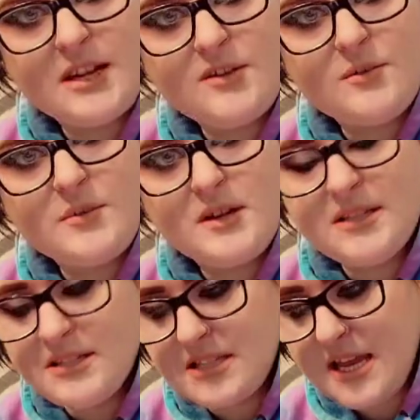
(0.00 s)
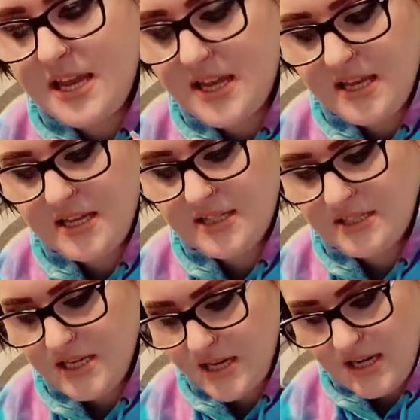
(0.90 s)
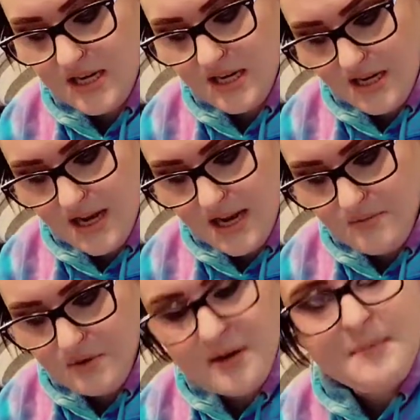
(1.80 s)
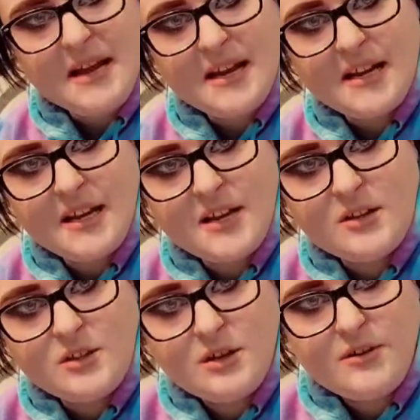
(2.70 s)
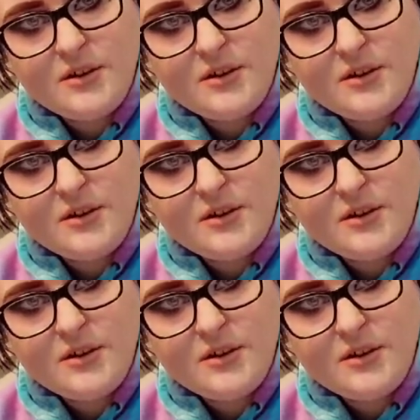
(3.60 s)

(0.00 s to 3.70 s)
the other ones, and I will come back and show